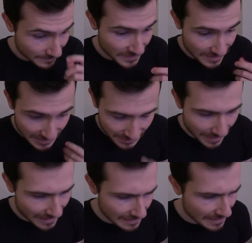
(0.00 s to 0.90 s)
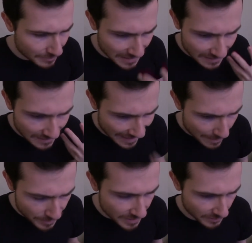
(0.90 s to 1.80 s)
smiling, being
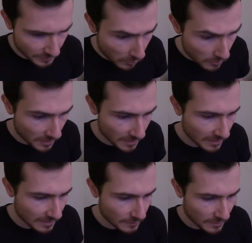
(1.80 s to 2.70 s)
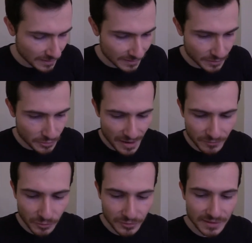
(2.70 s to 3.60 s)
happy, you know. And you
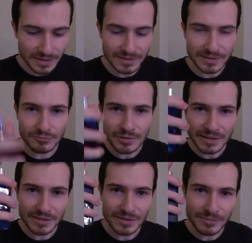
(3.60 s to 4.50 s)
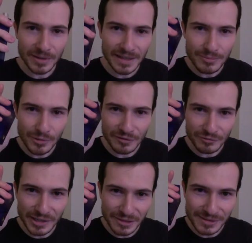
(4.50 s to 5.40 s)
have the sweet Playboy
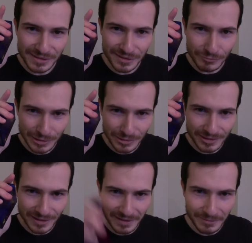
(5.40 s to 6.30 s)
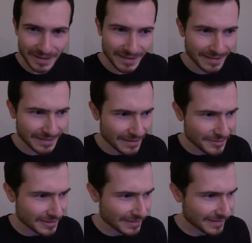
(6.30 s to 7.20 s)
fragrance in the winter time, and
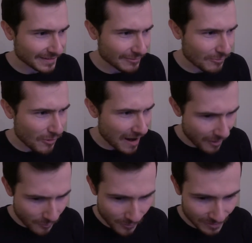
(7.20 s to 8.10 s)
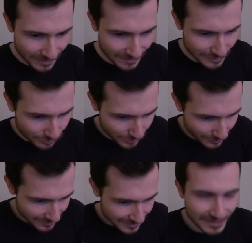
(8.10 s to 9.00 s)
then you're like, wow, it
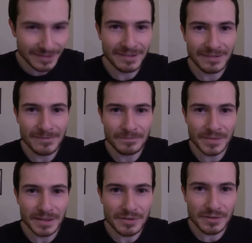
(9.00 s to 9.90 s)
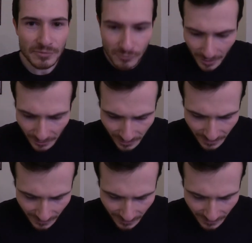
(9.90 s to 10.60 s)
works. You wear it,